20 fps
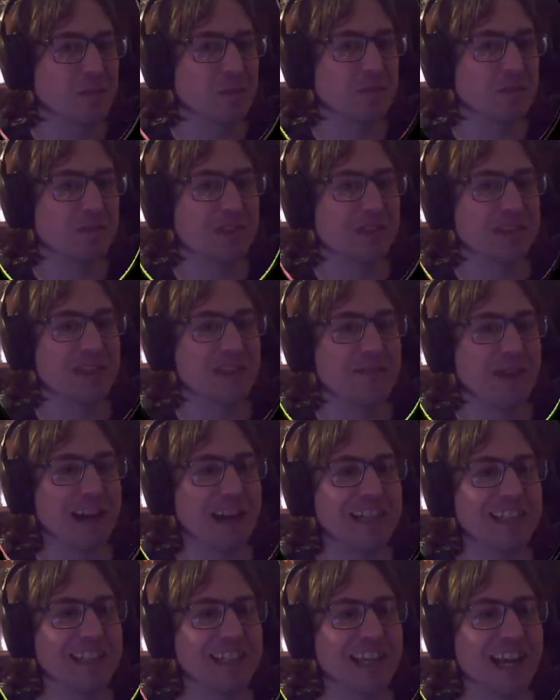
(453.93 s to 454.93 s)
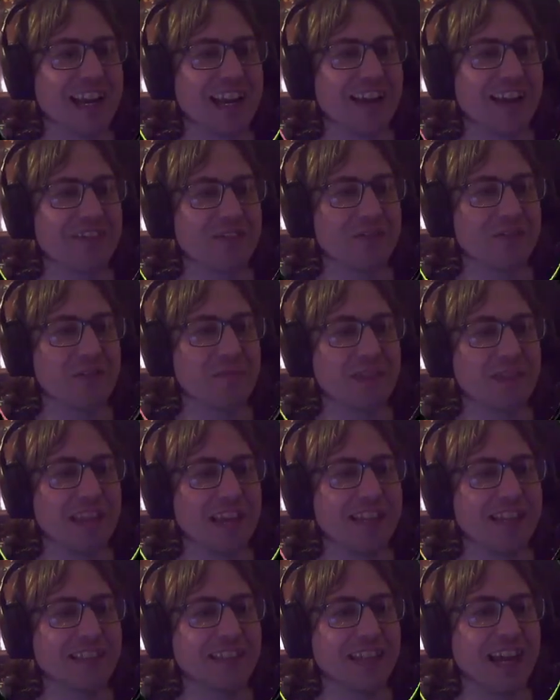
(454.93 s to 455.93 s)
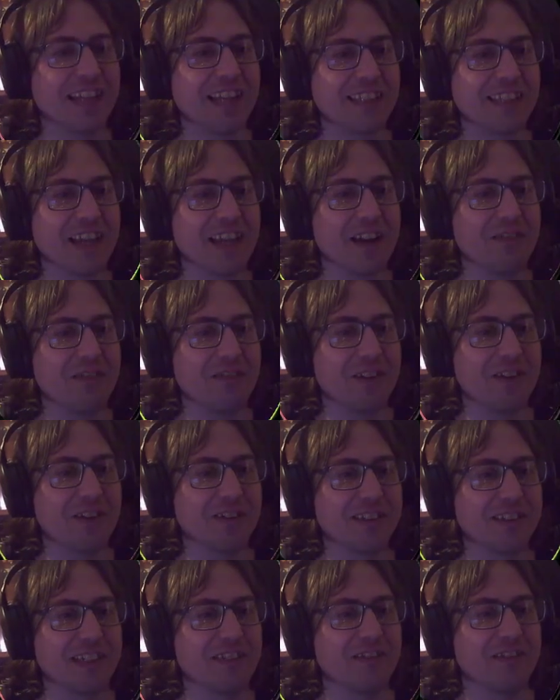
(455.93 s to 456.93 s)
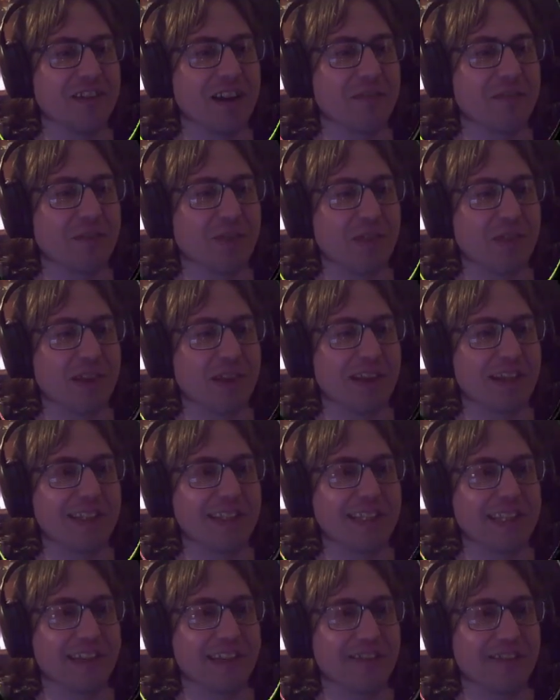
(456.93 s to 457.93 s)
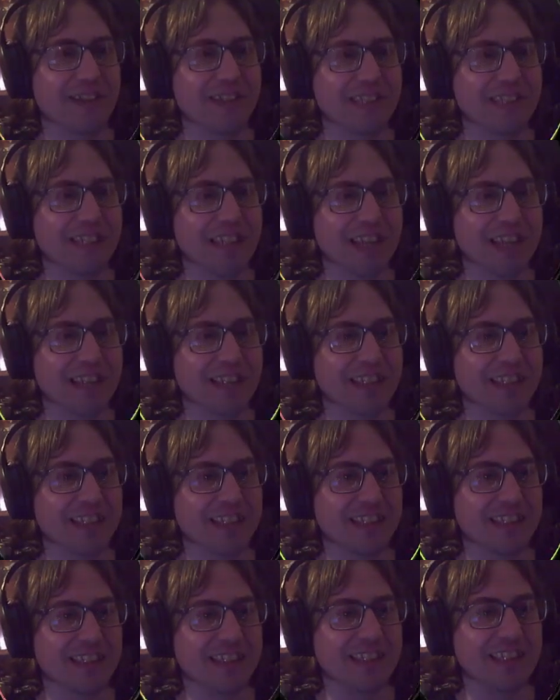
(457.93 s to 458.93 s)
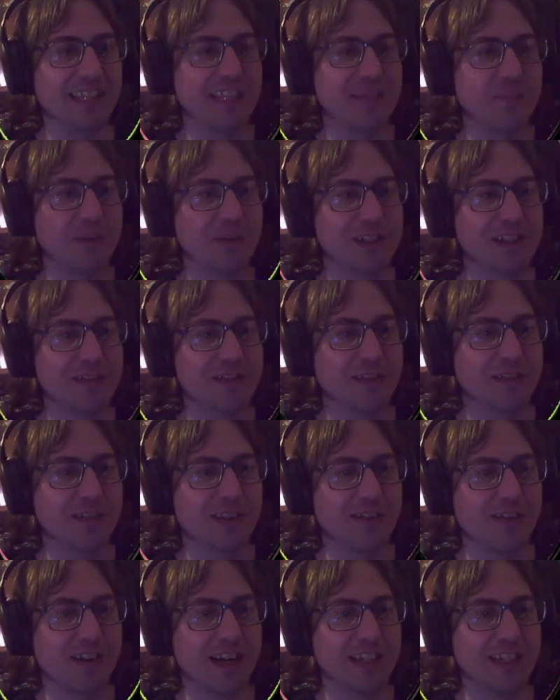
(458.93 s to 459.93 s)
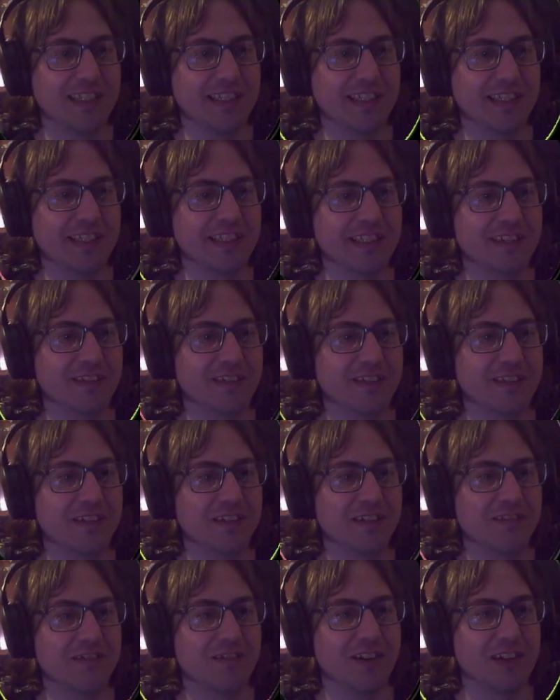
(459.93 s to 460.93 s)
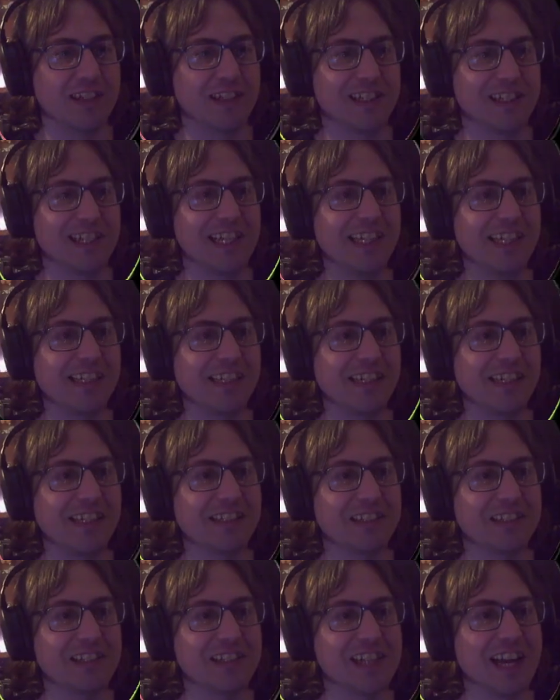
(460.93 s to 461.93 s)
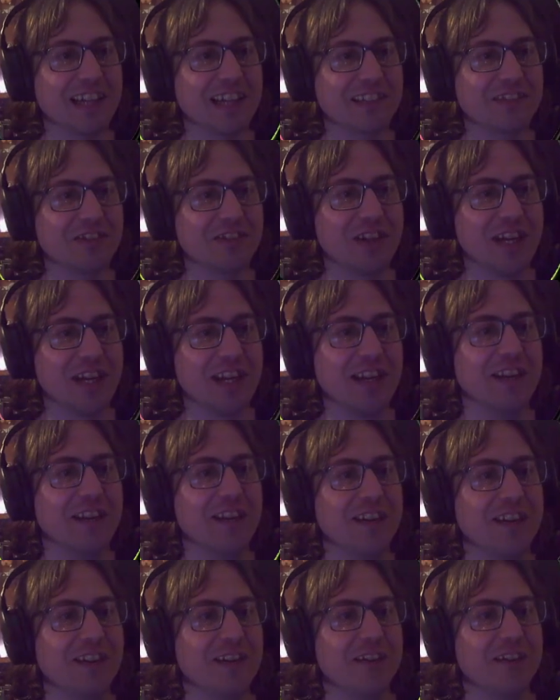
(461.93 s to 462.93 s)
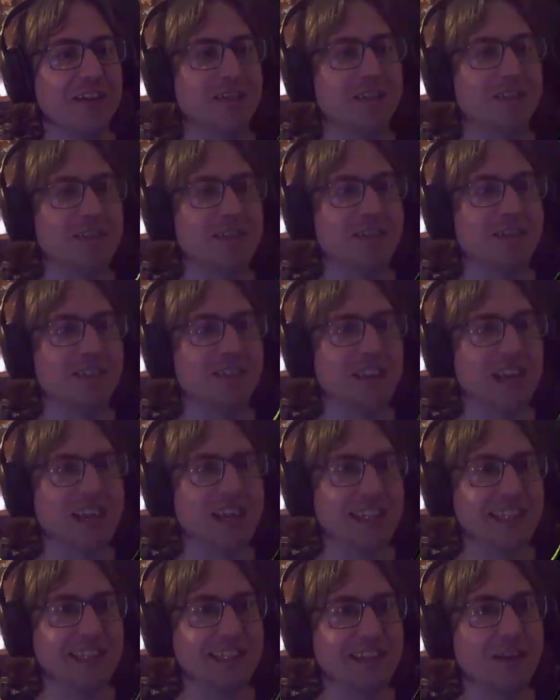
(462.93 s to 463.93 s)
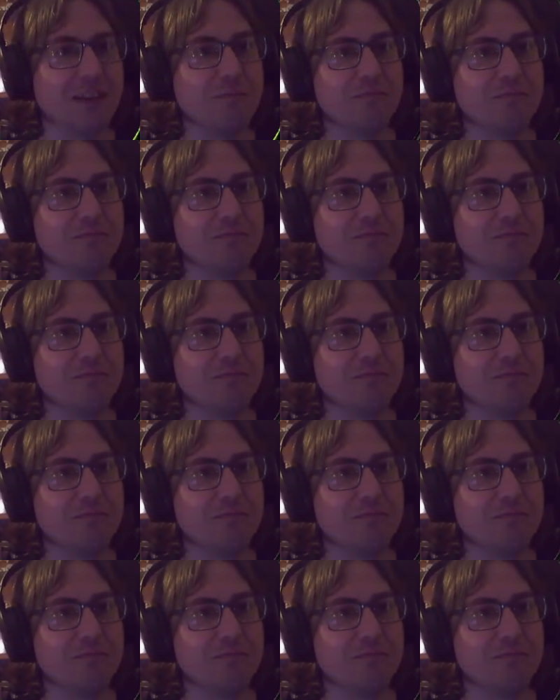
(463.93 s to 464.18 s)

Did you manage to get out the room in the end? I had to go cook dinner and everything, so I didn't get to see much of the rest. Right, cheaty trajectory, I guess. Oh,